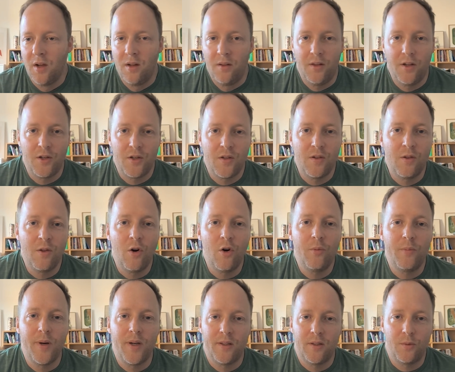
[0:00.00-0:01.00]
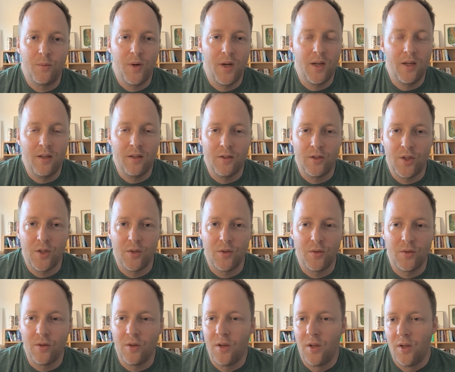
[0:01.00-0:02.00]
there's no better way
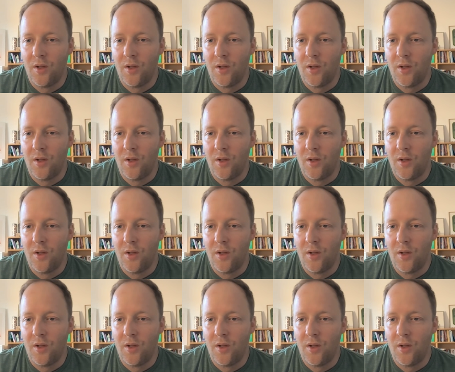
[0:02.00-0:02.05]
to